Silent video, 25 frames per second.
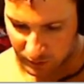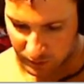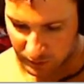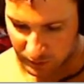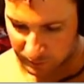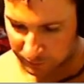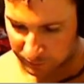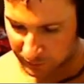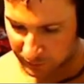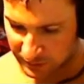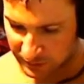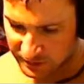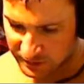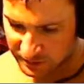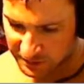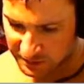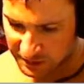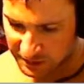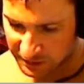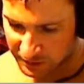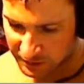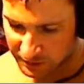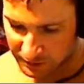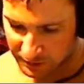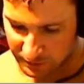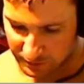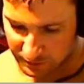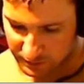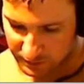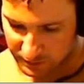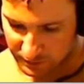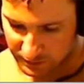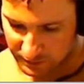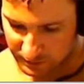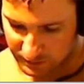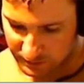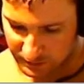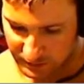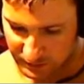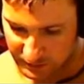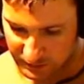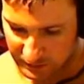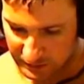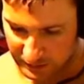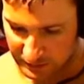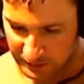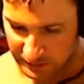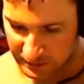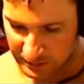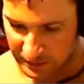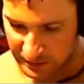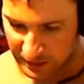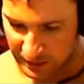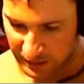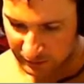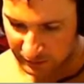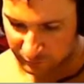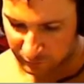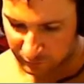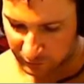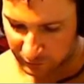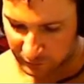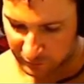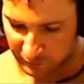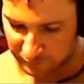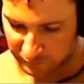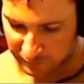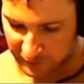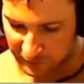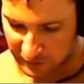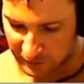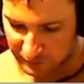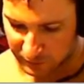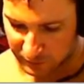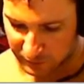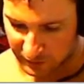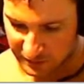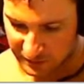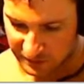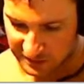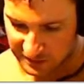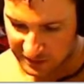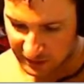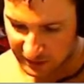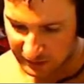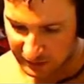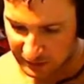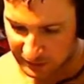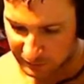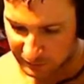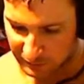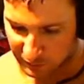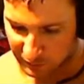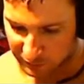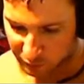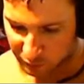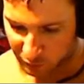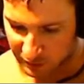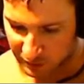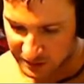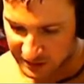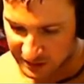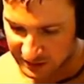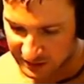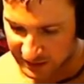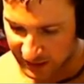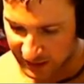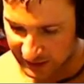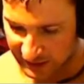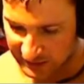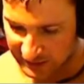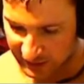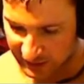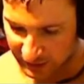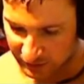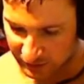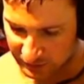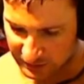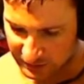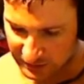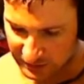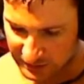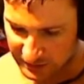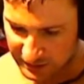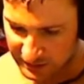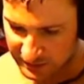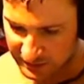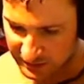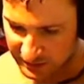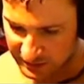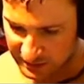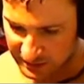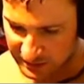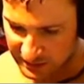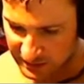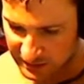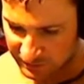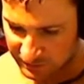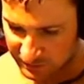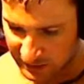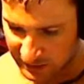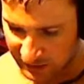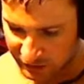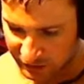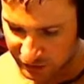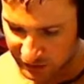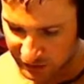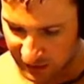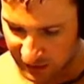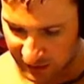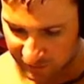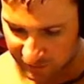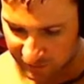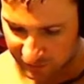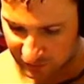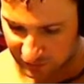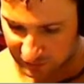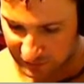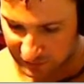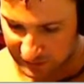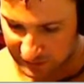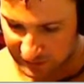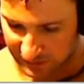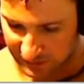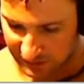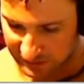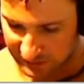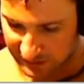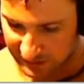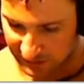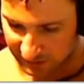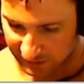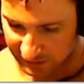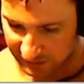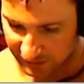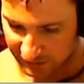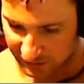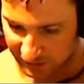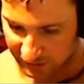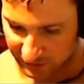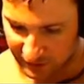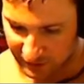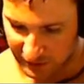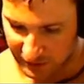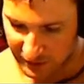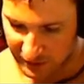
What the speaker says: The Buzzle here, not really a fan of Buzzle. He's got a lot more poison attacks. I don't think he doesn't even actually have a lightning attack here.